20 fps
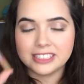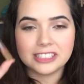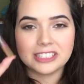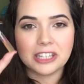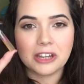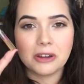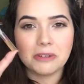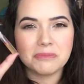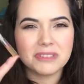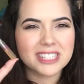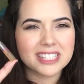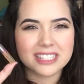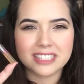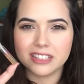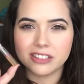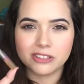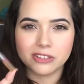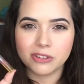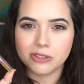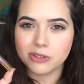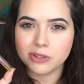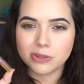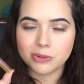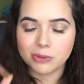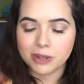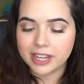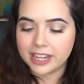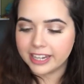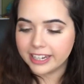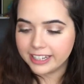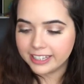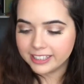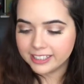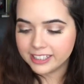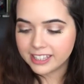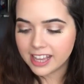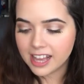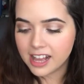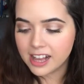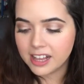So I'm just gonna throw this away.
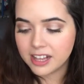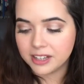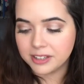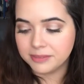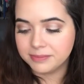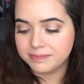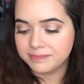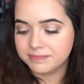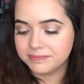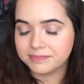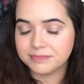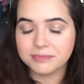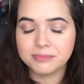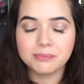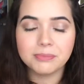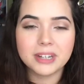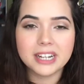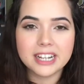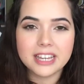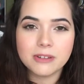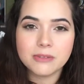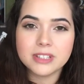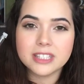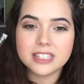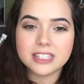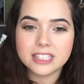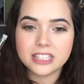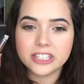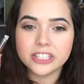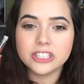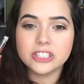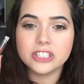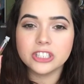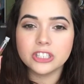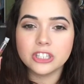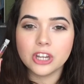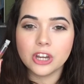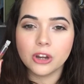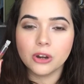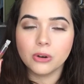But it was good
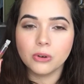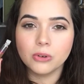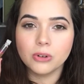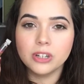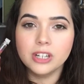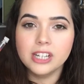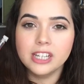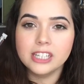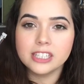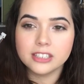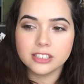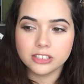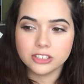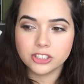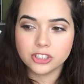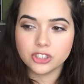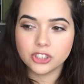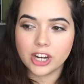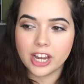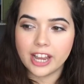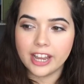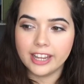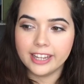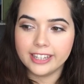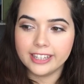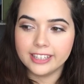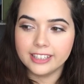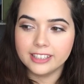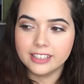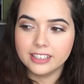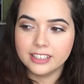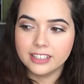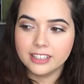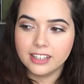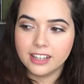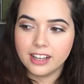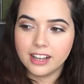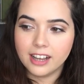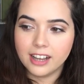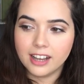to know, good to try.
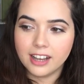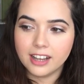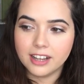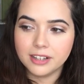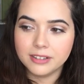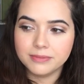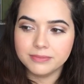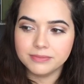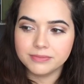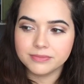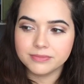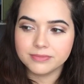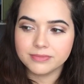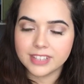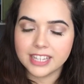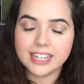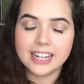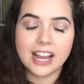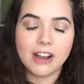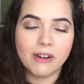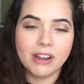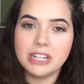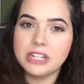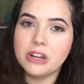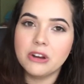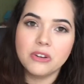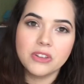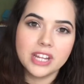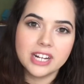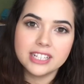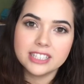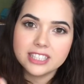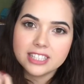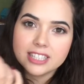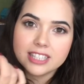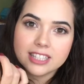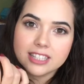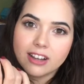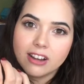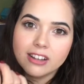And now I know that it's
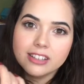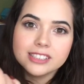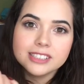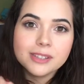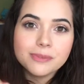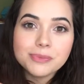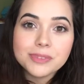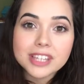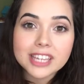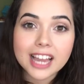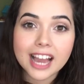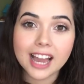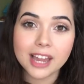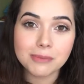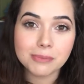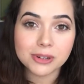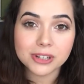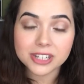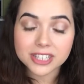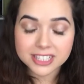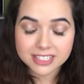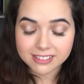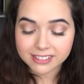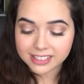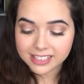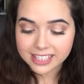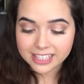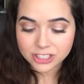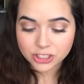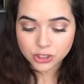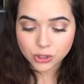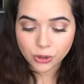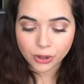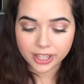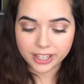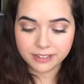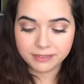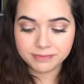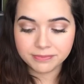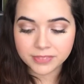just not something I personally
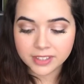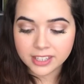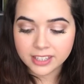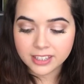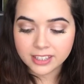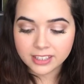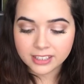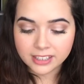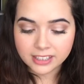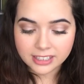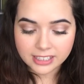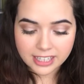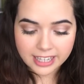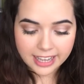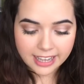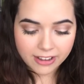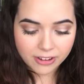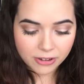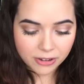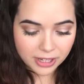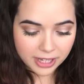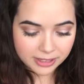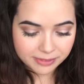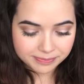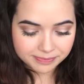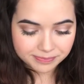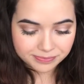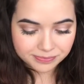enjoy. Okay.